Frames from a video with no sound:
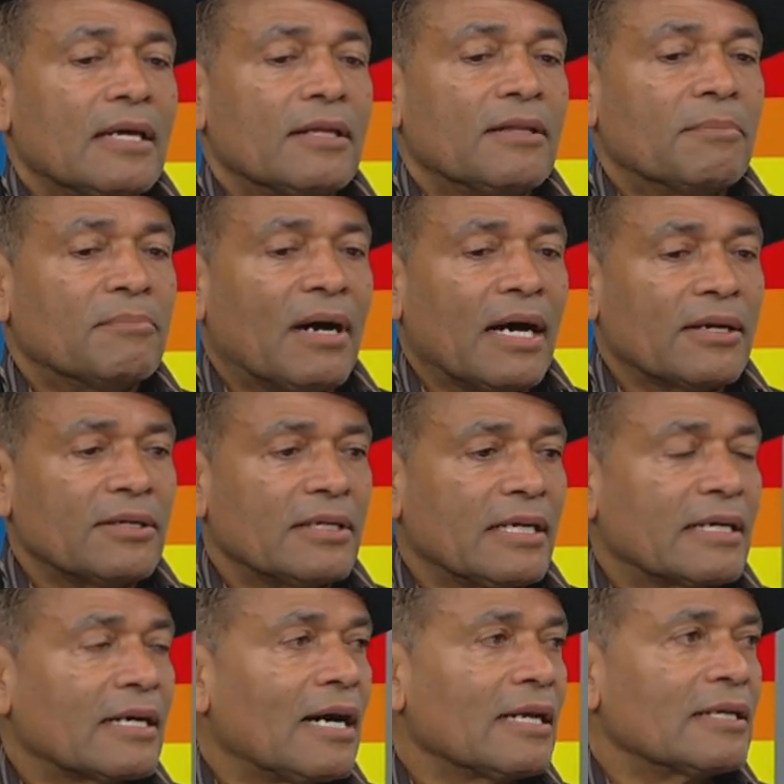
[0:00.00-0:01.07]
the modern day
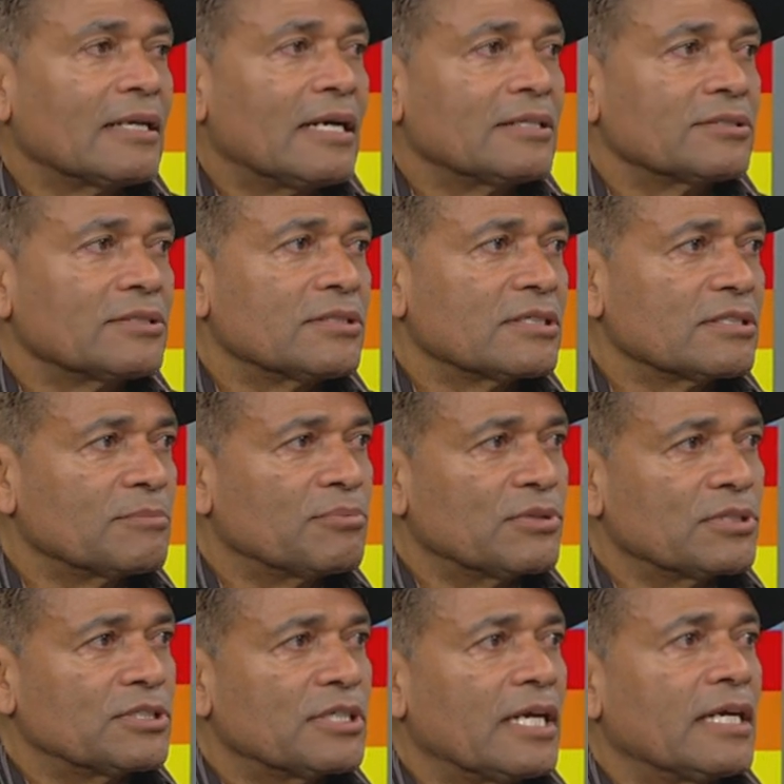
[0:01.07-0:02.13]
colonizer doesn't
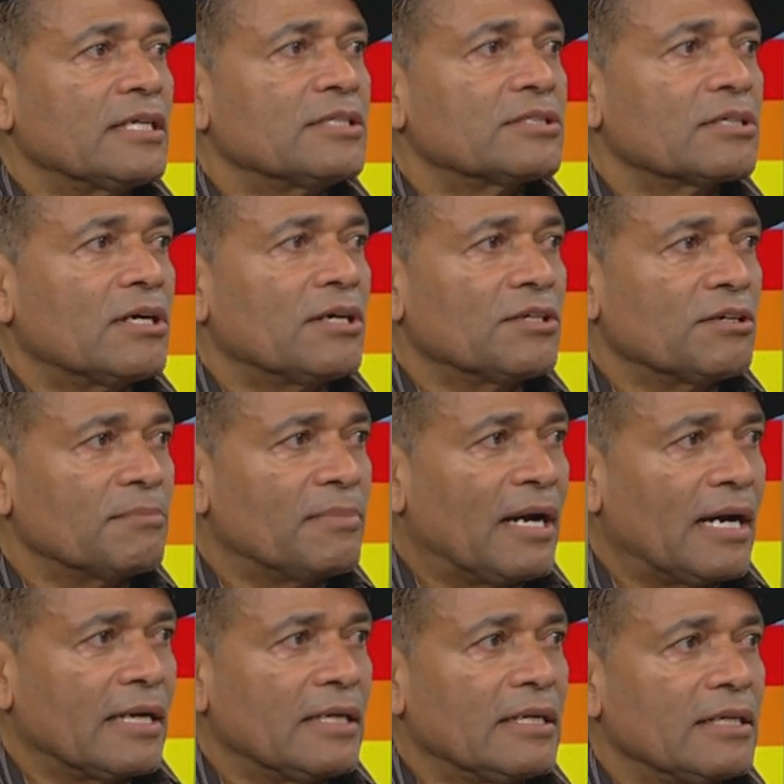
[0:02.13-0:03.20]
put chains on your
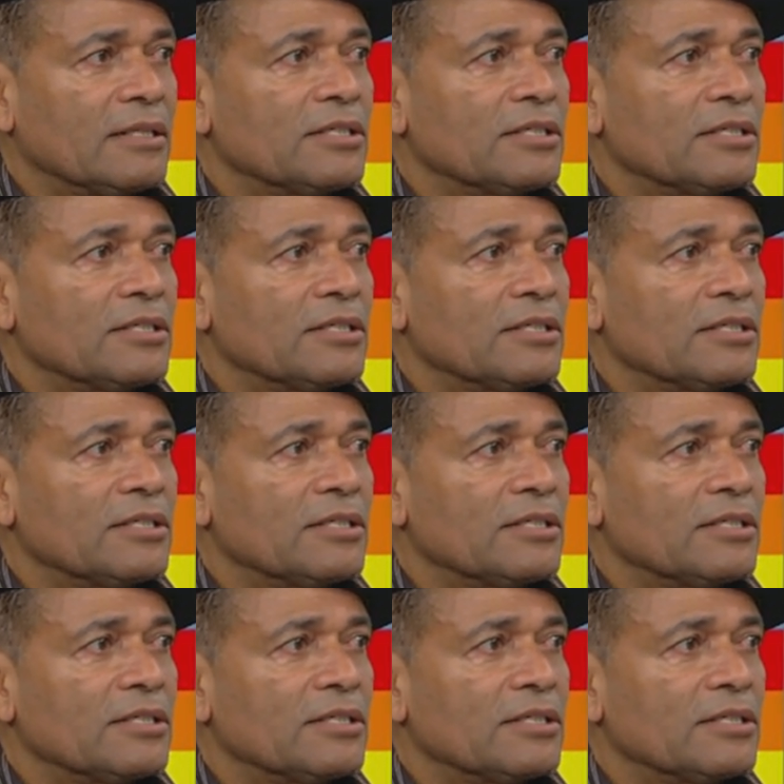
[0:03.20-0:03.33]
body.